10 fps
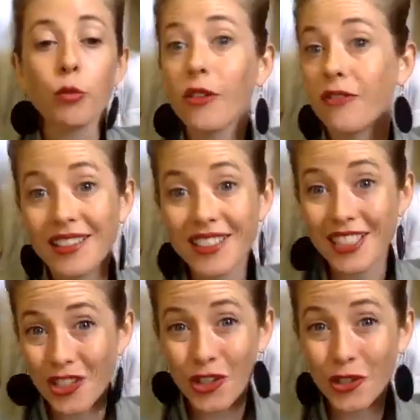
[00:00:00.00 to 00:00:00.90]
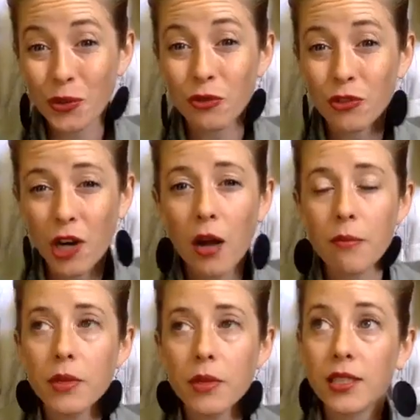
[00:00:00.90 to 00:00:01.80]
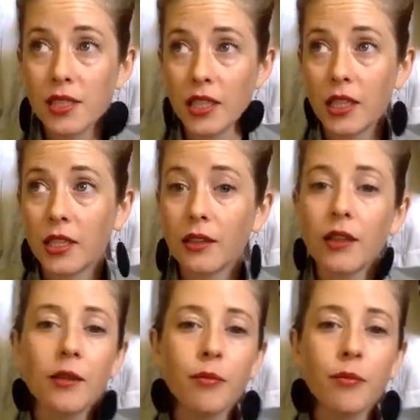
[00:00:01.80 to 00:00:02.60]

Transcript: preventing you from seeing,